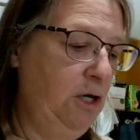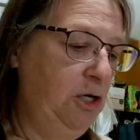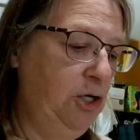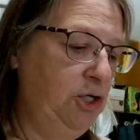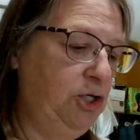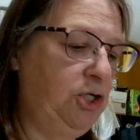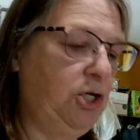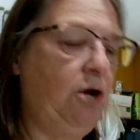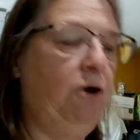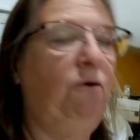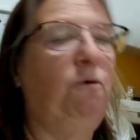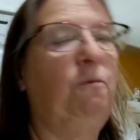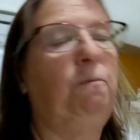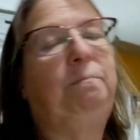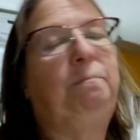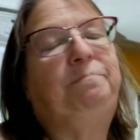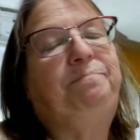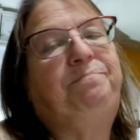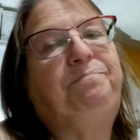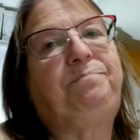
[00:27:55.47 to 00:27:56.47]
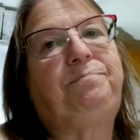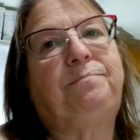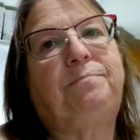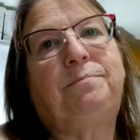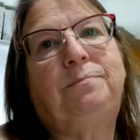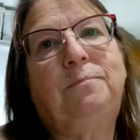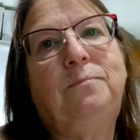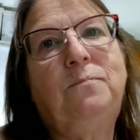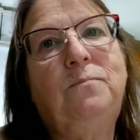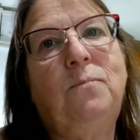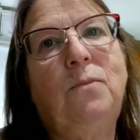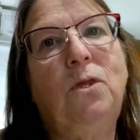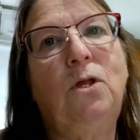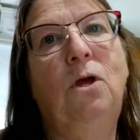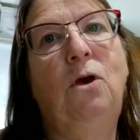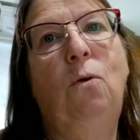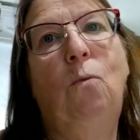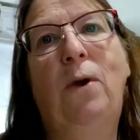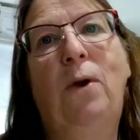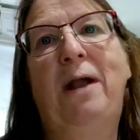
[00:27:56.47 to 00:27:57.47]
So
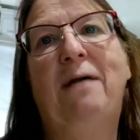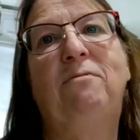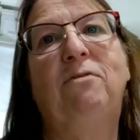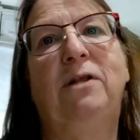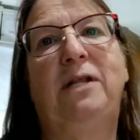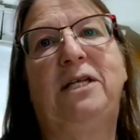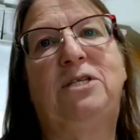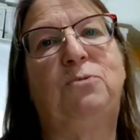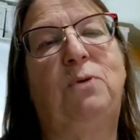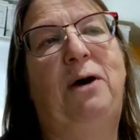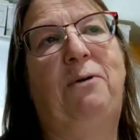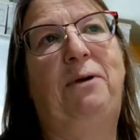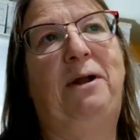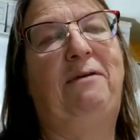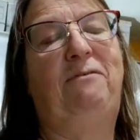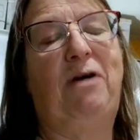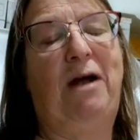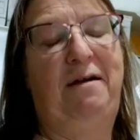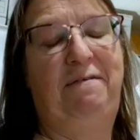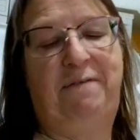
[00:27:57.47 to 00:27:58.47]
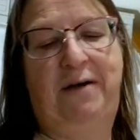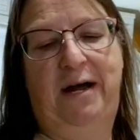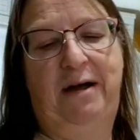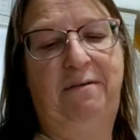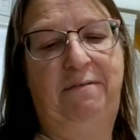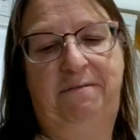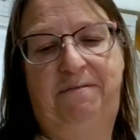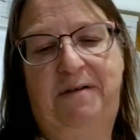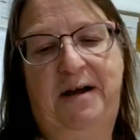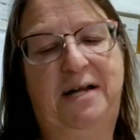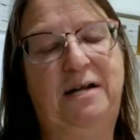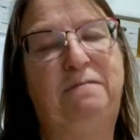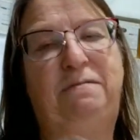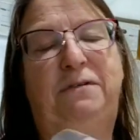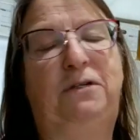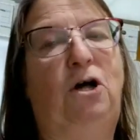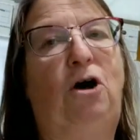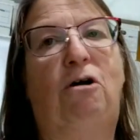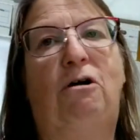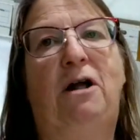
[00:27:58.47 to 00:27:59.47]
that's why whenever I find a
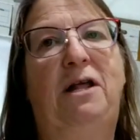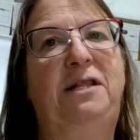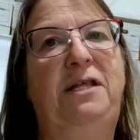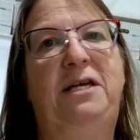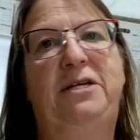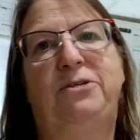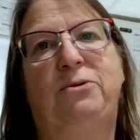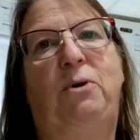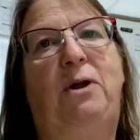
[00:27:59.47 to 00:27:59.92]
flaw on these or